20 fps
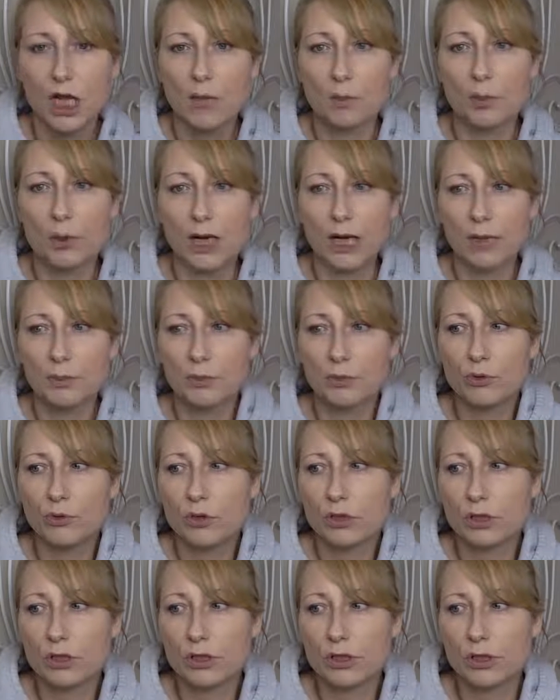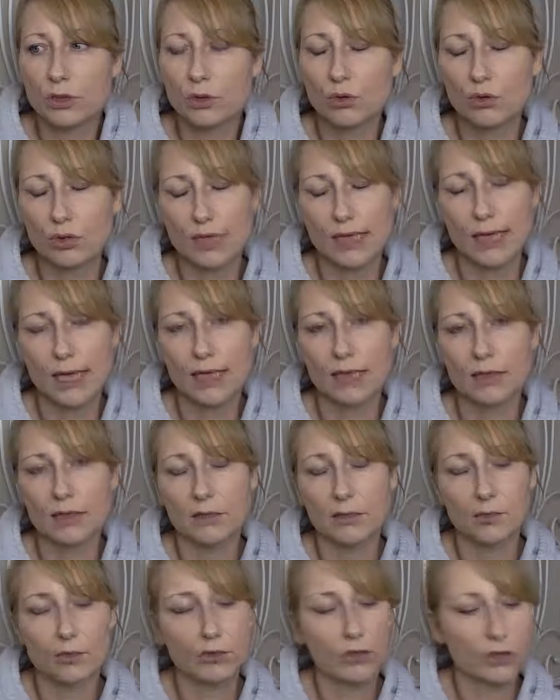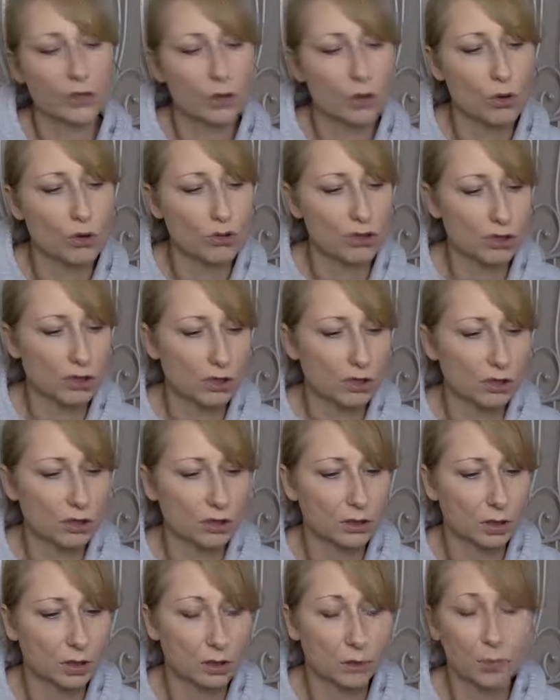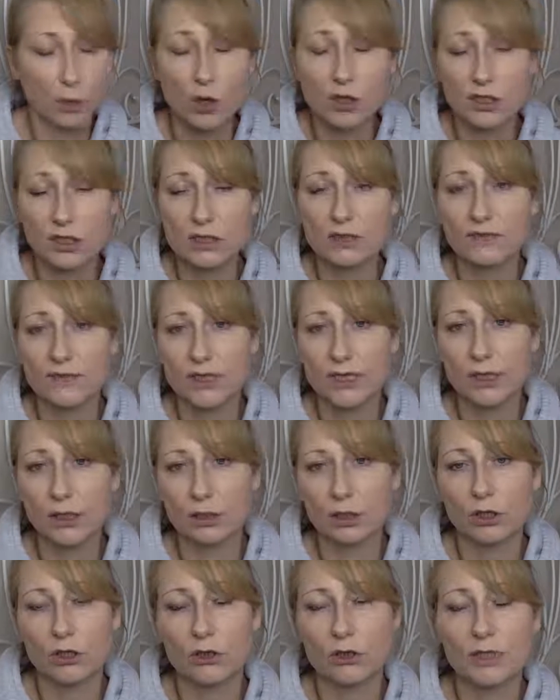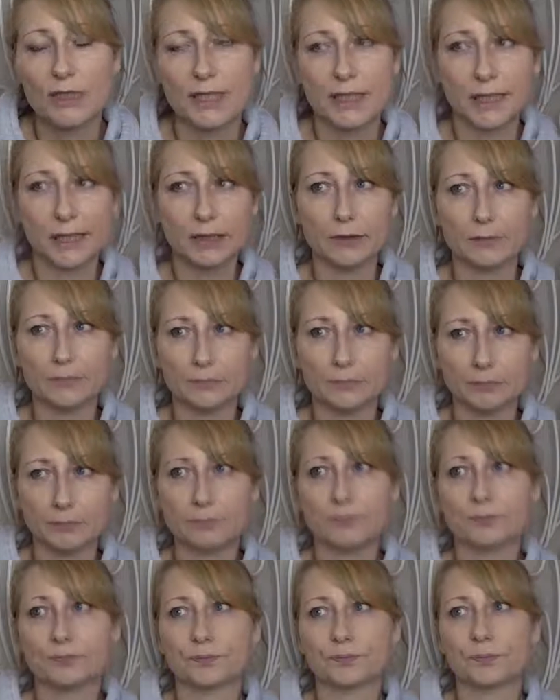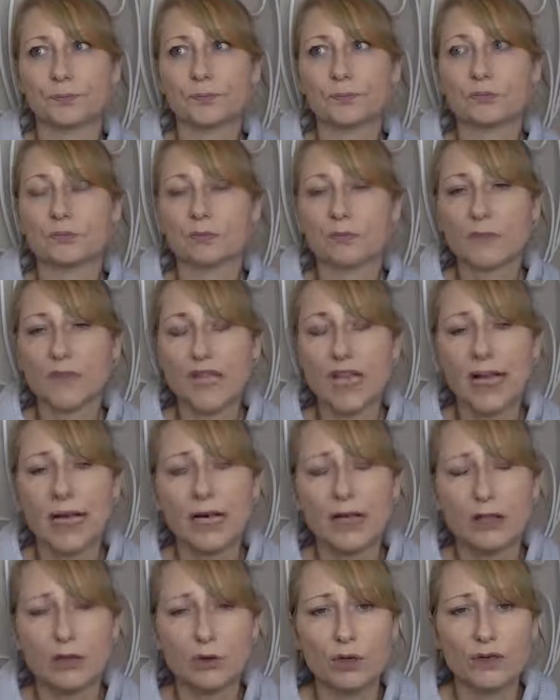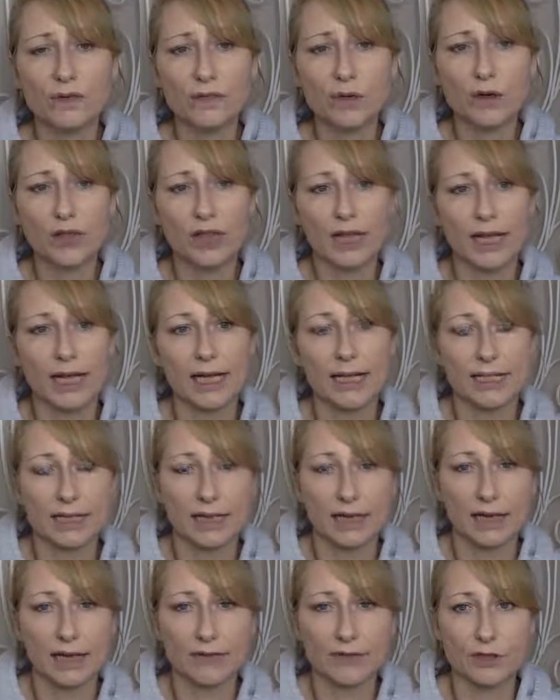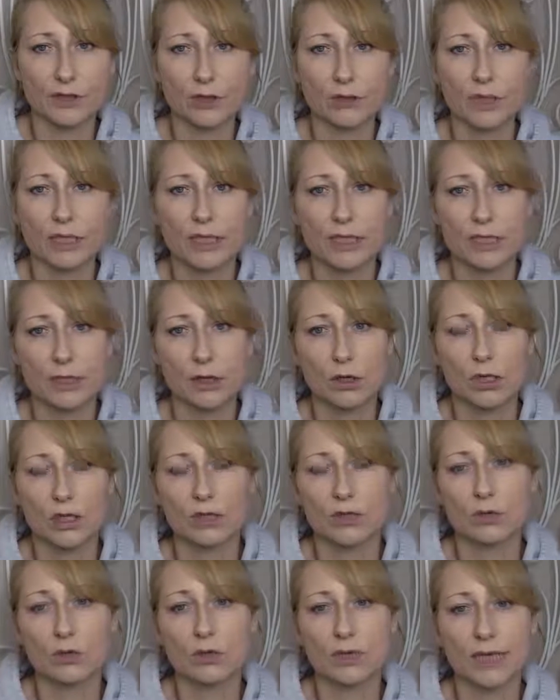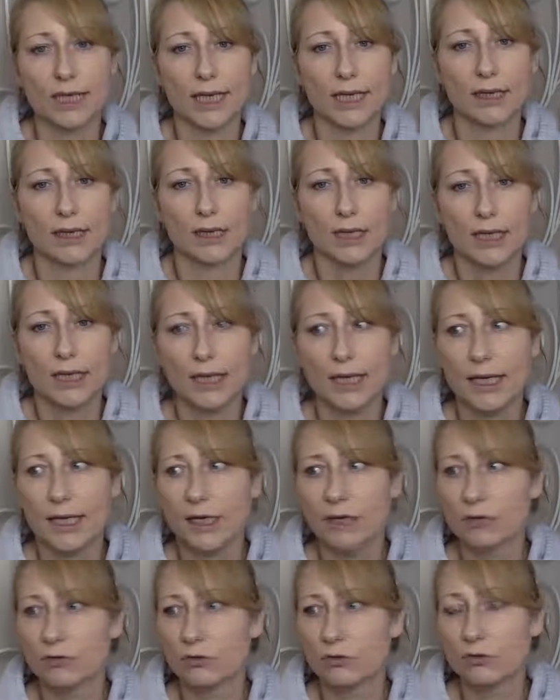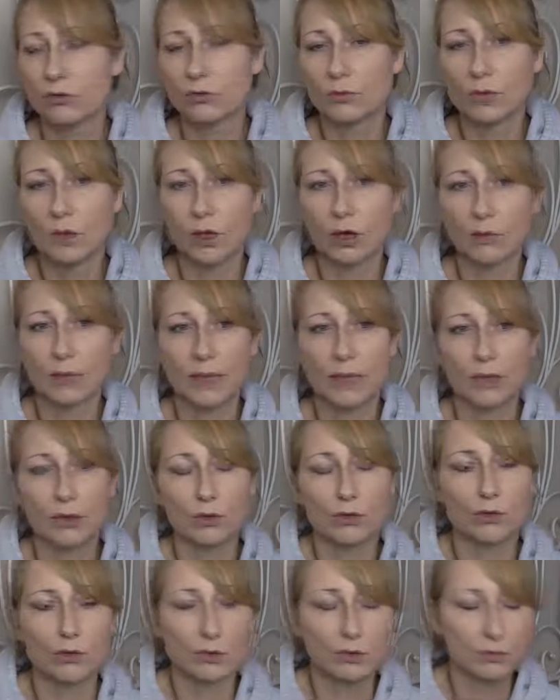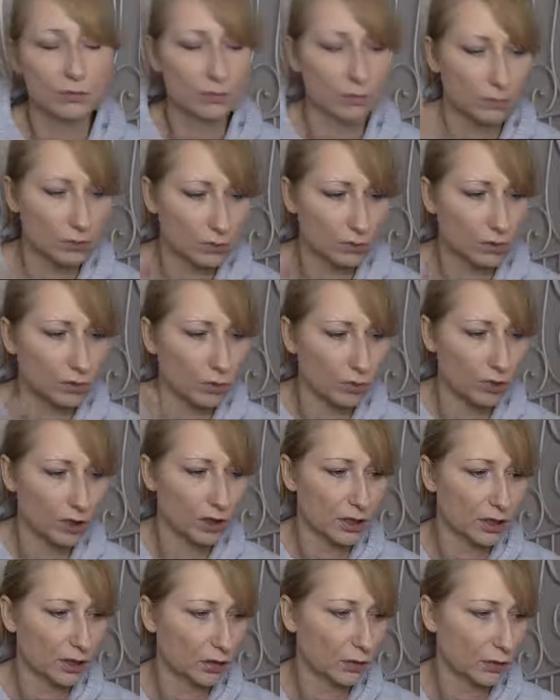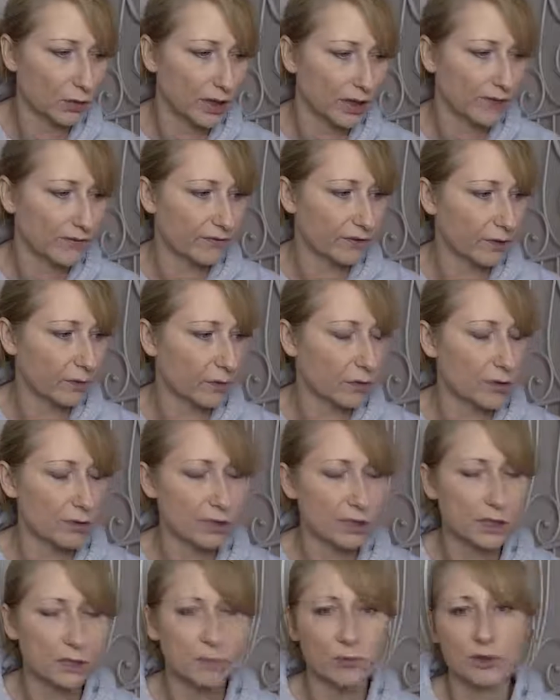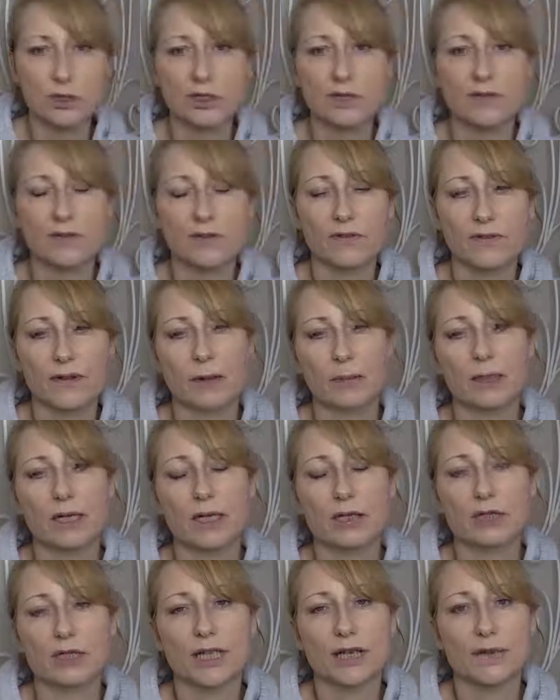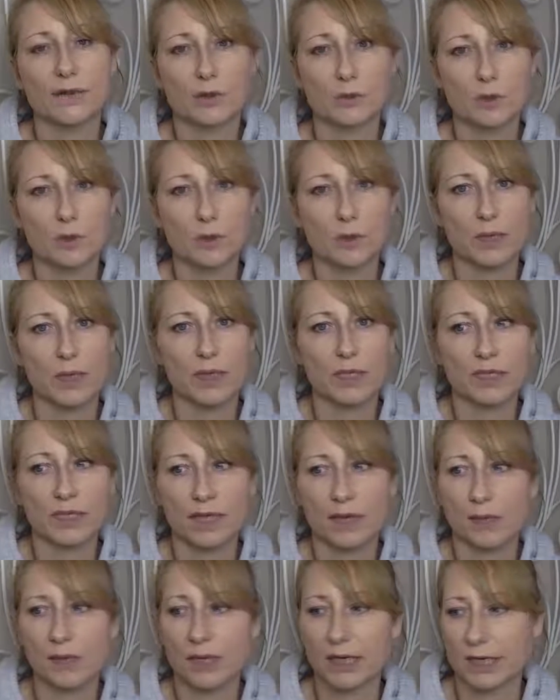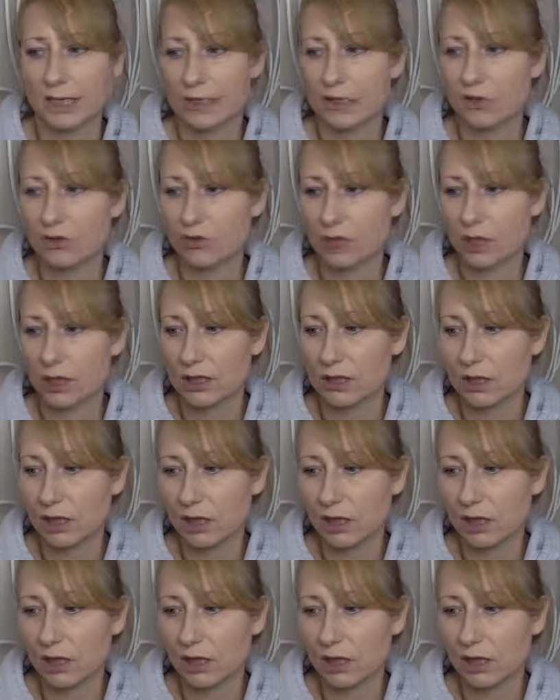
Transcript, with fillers: but I booked the hotel and booked the course on a on a positive day, on a good day, and I thought, if nothing else, I'll have two days locked in a hotel, in a room on my own, you know, away from the hustle and bustle of the family. I'll just have some space to get my head straight.